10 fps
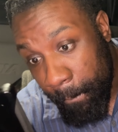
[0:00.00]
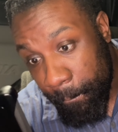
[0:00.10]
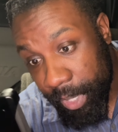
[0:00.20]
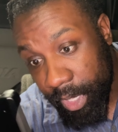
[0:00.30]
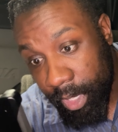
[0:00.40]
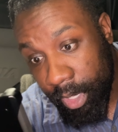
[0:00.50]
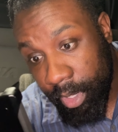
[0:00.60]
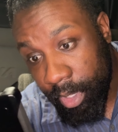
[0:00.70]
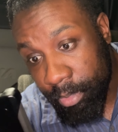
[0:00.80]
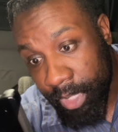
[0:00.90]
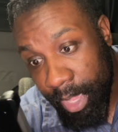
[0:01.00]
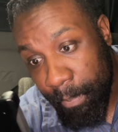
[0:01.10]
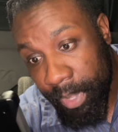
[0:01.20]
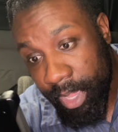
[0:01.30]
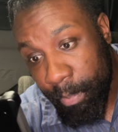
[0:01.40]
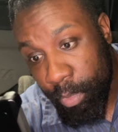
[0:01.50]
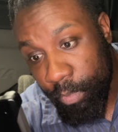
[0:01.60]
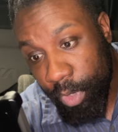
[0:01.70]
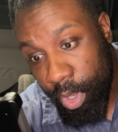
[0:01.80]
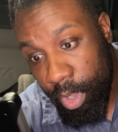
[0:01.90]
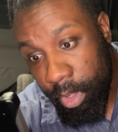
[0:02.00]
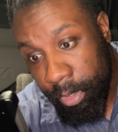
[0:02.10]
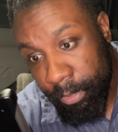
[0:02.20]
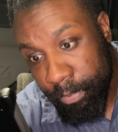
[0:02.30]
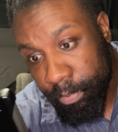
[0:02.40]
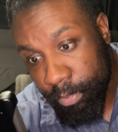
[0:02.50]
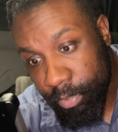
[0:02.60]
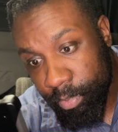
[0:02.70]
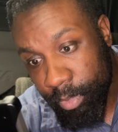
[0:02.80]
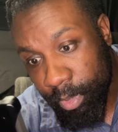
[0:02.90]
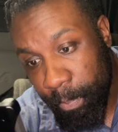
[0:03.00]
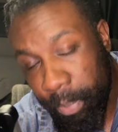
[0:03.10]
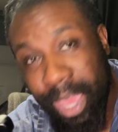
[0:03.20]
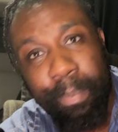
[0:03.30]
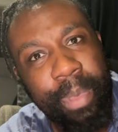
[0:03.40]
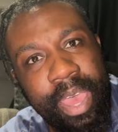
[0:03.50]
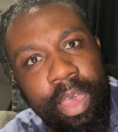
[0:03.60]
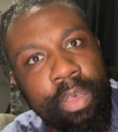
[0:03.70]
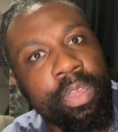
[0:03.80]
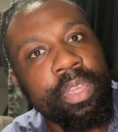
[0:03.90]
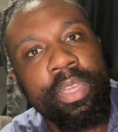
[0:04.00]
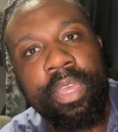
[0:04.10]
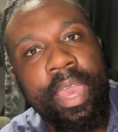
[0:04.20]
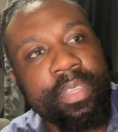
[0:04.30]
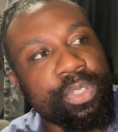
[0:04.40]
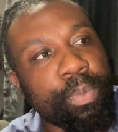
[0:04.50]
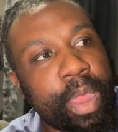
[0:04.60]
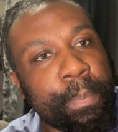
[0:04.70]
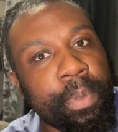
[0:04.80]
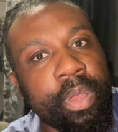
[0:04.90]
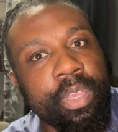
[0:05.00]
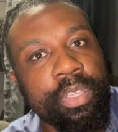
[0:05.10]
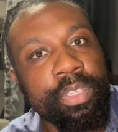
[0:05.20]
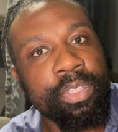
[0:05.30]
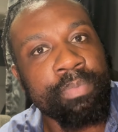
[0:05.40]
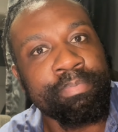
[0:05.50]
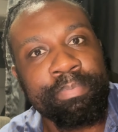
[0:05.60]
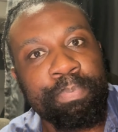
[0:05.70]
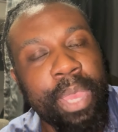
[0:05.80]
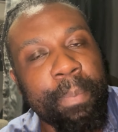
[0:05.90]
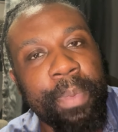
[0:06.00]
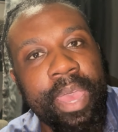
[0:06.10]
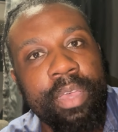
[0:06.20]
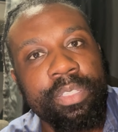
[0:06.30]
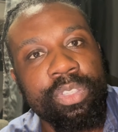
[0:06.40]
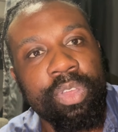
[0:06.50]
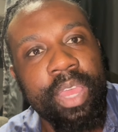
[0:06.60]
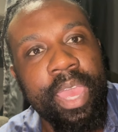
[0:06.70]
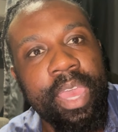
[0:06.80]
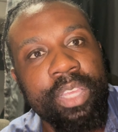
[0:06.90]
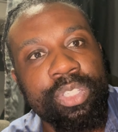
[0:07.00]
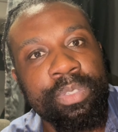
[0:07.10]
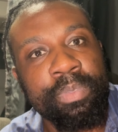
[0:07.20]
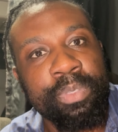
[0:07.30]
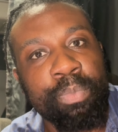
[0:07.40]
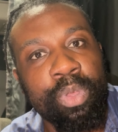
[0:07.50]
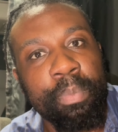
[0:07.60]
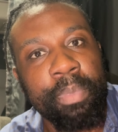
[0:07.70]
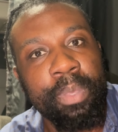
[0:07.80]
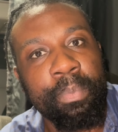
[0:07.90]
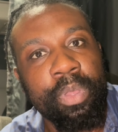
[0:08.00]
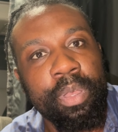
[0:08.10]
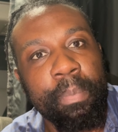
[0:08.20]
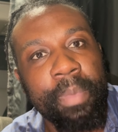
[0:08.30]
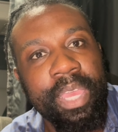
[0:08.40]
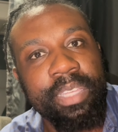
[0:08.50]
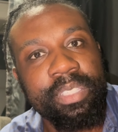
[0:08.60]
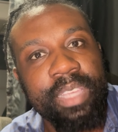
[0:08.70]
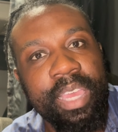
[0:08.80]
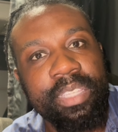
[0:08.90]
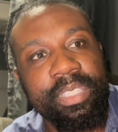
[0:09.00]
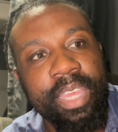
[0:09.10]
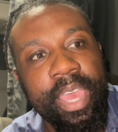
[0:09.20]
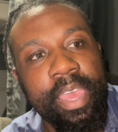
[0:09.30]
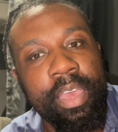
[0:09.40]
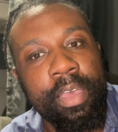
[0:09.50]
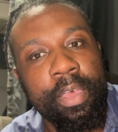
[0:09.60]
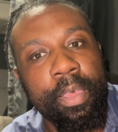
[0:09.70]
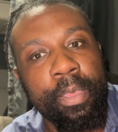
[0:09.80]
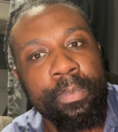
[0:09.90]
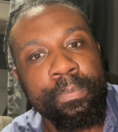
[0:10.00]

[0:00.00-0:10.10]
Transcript: But yeah, man, moving on. PayPal as a rapper, PayPal is going to be one of the main sites that a